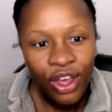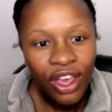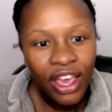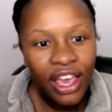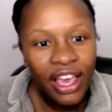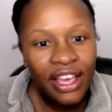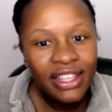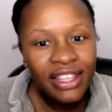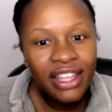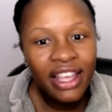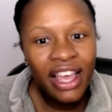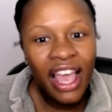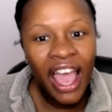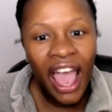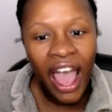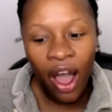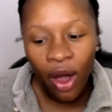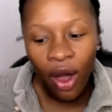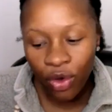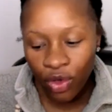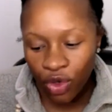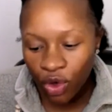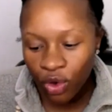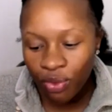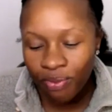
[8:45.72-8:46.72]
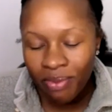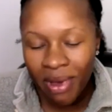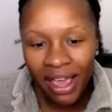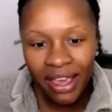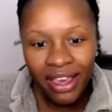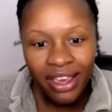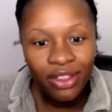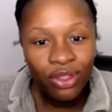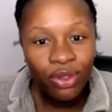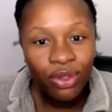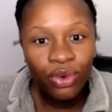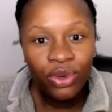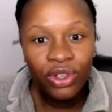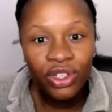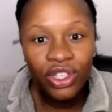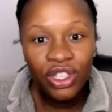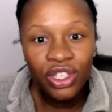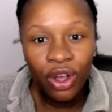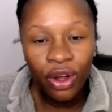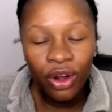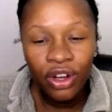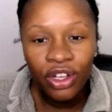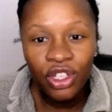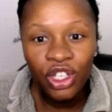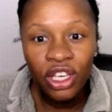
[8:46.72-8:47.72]
If how you make it through
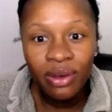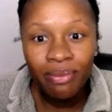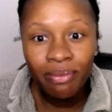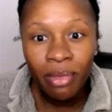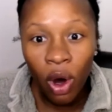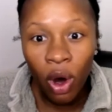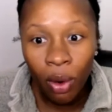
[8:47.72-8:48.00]
discouraging